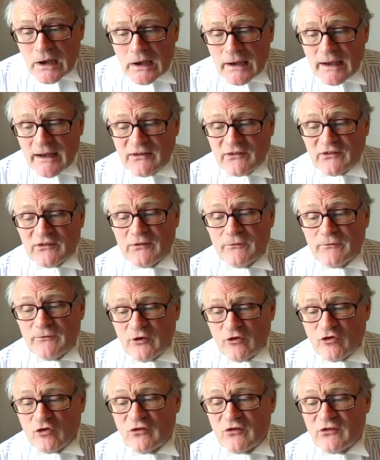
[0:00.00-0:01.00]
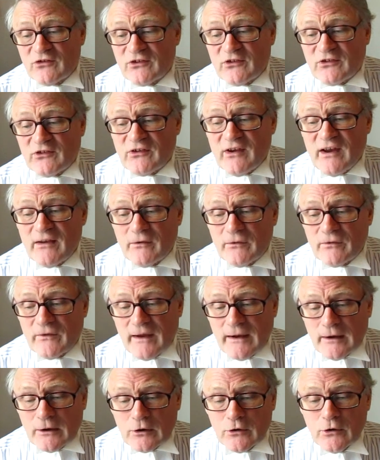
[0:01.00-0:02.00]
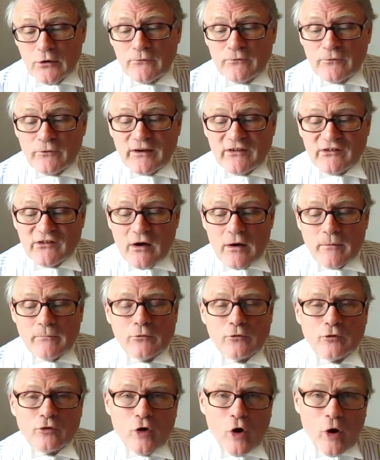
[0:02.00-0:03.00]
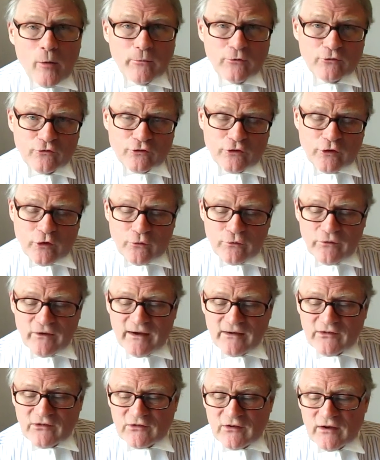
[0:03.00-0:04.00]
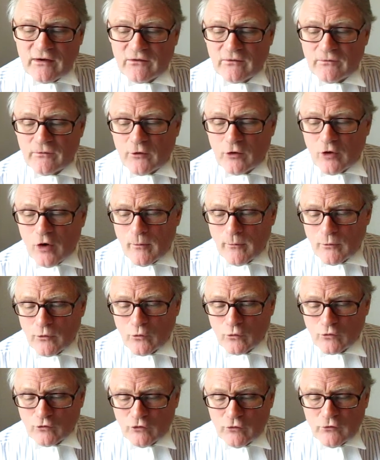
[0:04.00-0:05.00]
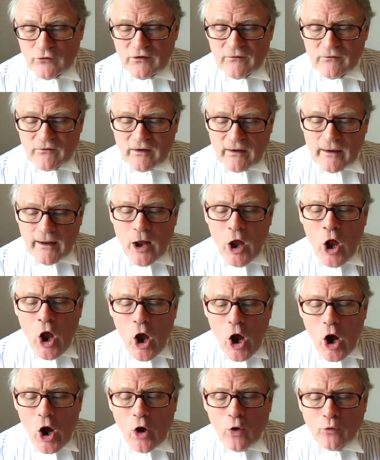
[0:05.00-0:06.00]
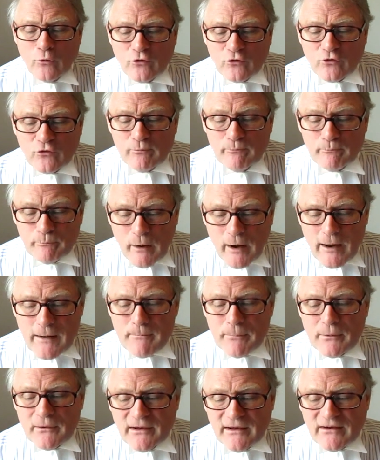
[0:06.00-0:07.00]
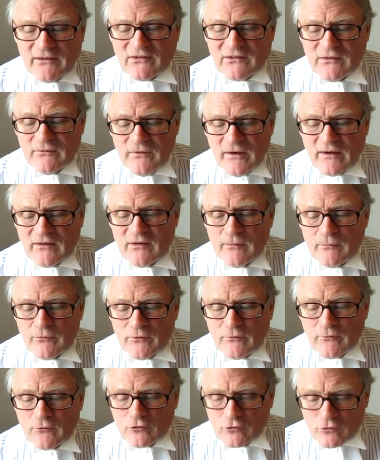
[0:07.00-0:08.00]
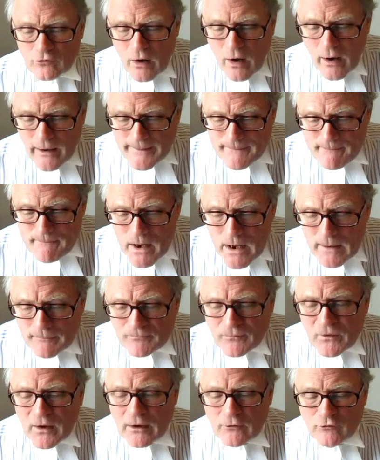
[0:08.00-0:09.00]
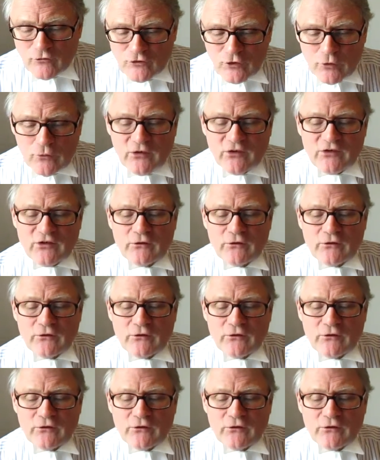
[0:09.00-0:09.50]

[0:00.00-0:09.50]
it's sufficient to say that they include, for example, commentary on the extent of the common law duty of care owed by police to victims of crime and duties